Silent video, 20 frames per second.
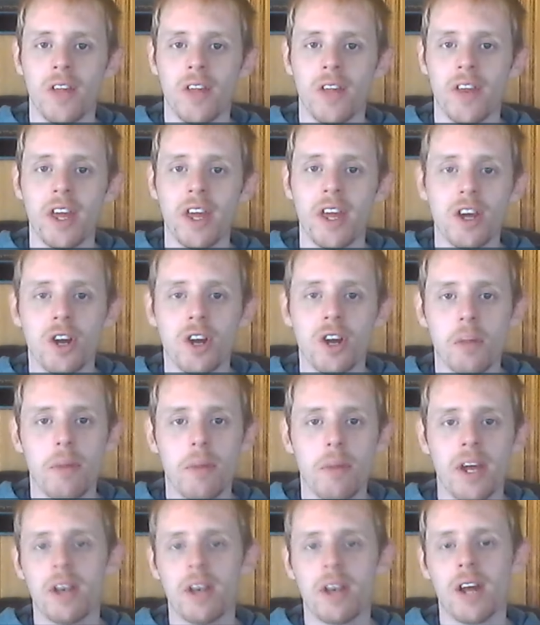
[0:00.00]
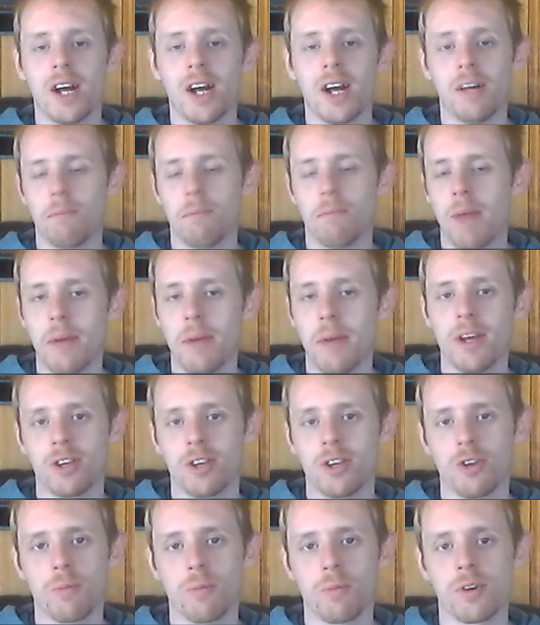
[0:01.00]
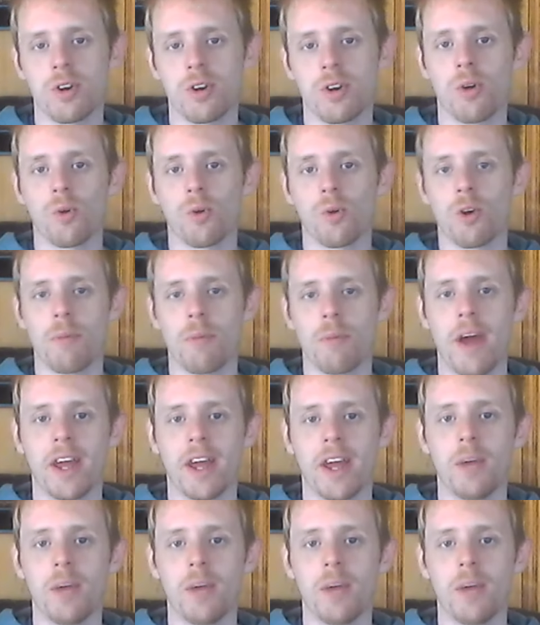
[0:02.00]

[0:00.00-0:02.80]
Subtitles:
then he could have been maybe a superstar quarterback.